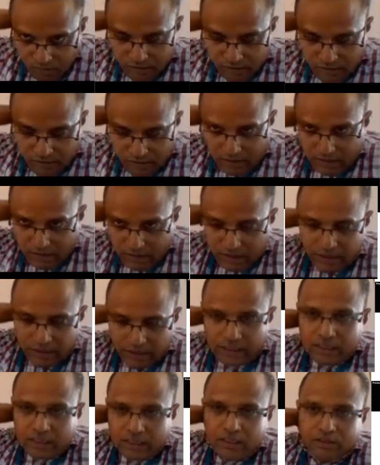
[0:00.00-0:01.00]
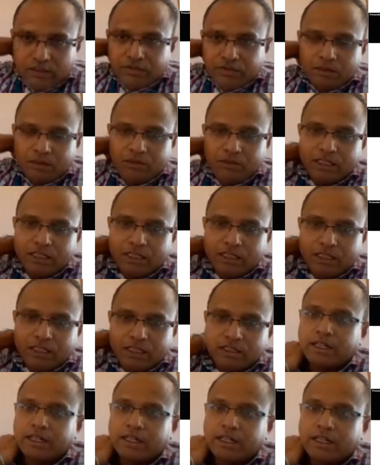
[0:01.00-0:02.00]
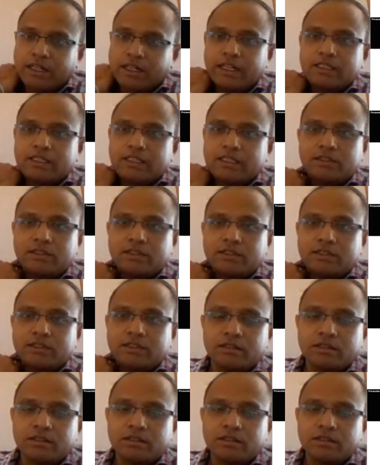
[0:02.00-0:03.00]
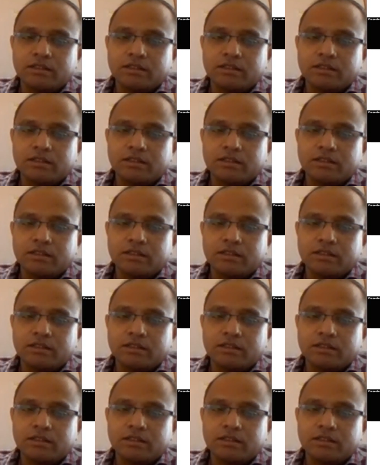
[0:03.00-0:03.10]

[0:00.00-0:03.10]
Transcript: generally the degrees of freedom we establish a relations